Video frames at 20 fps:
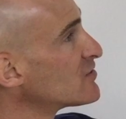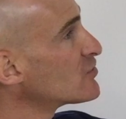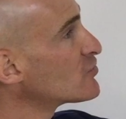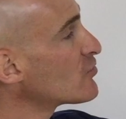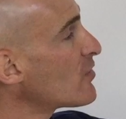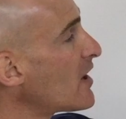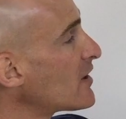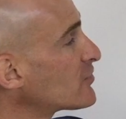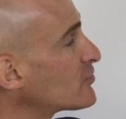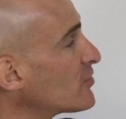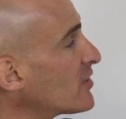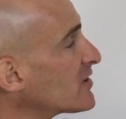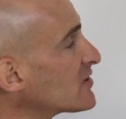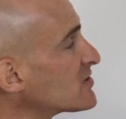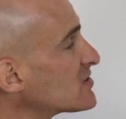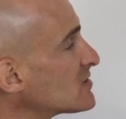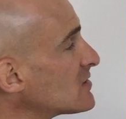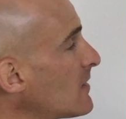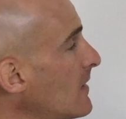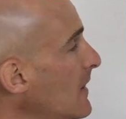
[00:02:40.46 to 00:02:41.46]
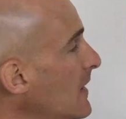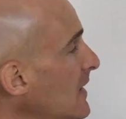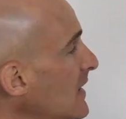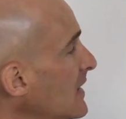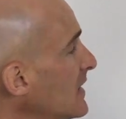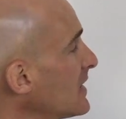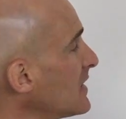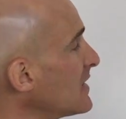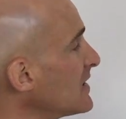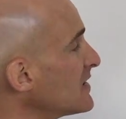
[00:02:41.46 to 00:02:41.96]
the directrix
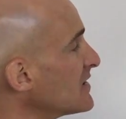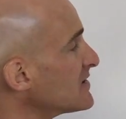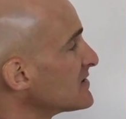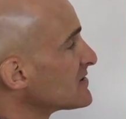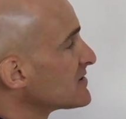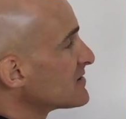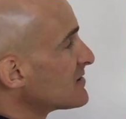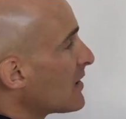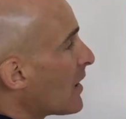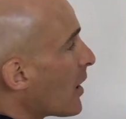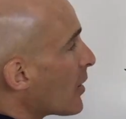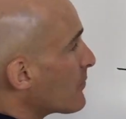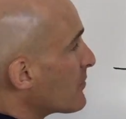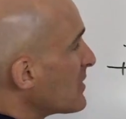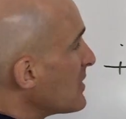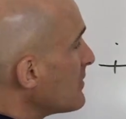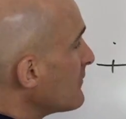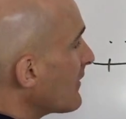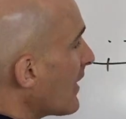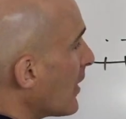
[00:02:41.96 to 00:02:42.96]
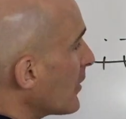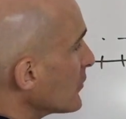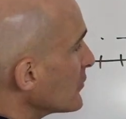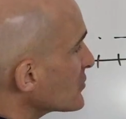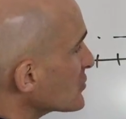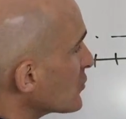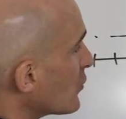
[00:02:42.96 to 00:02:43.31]
is our p-value.